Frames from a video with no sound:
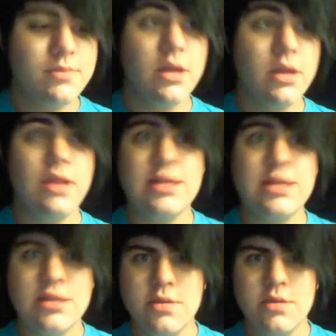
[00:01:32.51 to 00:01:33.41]
listen to
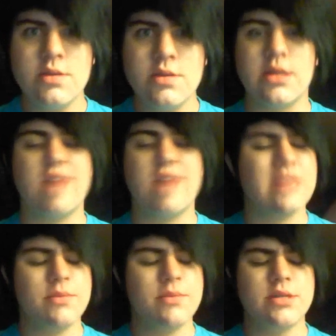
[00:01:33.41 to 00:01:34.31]
their music. They have
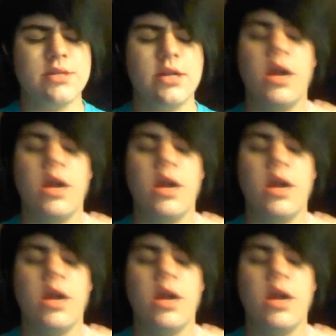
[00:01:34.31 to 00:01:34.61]
samples in there.